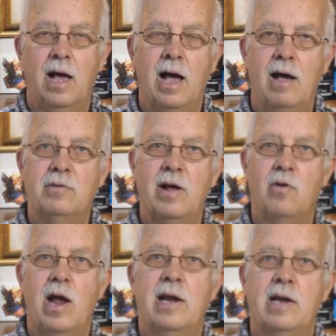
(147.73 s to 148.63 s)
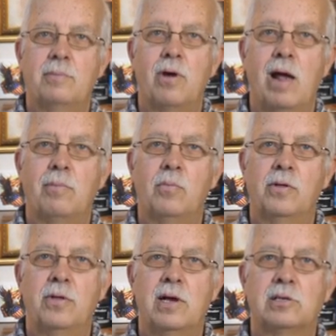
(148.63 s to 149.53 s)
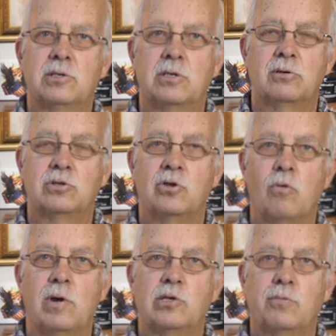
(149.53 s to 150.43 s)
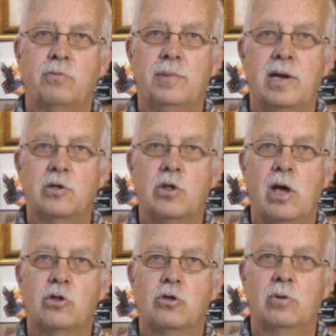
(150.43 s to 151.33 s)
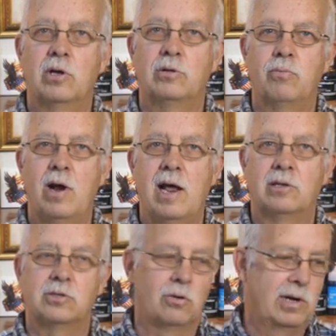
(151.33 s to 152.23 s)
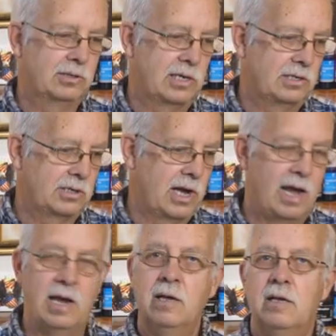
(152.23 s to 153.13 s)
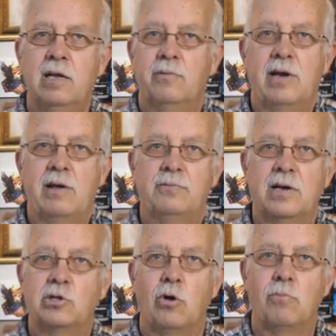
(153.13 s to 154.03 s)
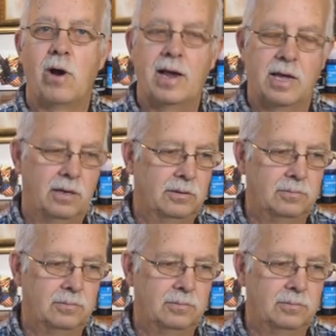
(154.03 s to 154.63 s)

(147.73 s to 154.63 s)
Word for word: I've never had any problem with this. There's no reason for me to change to another brand. So as they say, if it ain't fixed, don't break it,